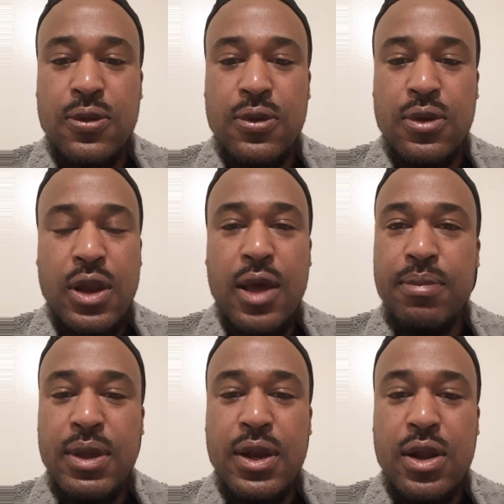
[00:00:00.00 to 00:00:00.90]
You know what I
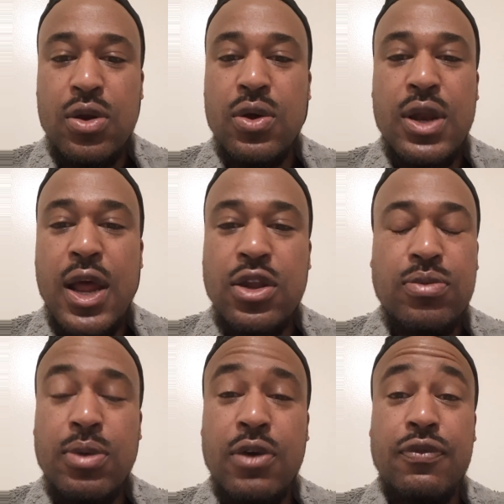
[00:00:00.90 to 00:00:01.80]
mean? I know a lot of you
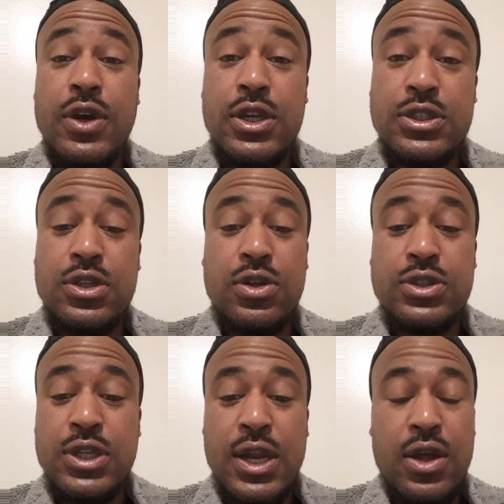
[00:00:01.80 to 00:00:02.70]
motherfuckers, you know what I'm
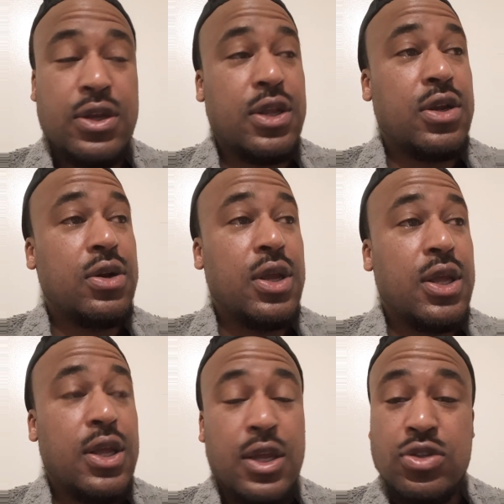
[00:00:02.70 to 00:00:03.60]
saying, out there
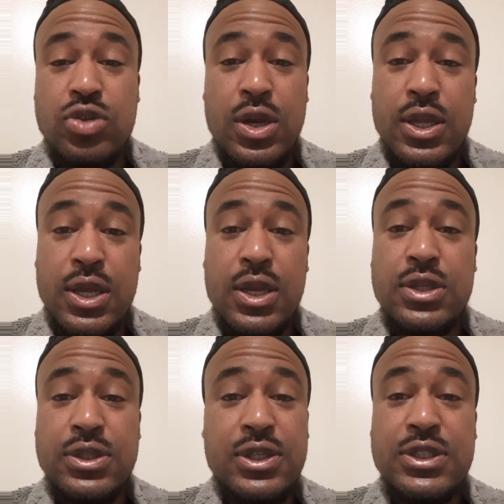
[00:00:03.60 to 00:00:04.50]
are trying to get
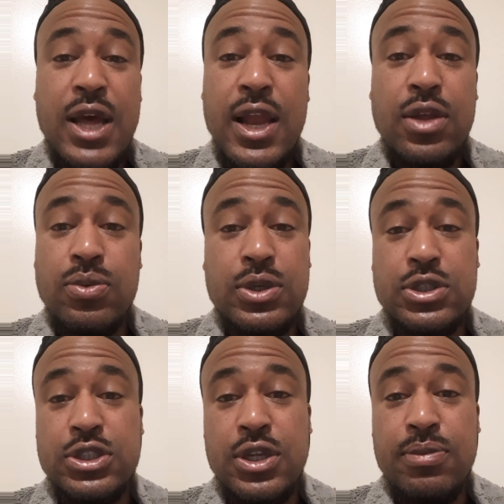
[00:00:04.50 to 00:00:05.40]
into this Hollywood
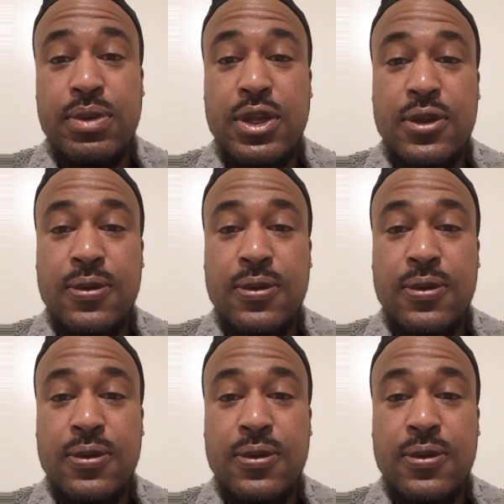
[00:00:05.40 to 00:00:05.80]
shit, B.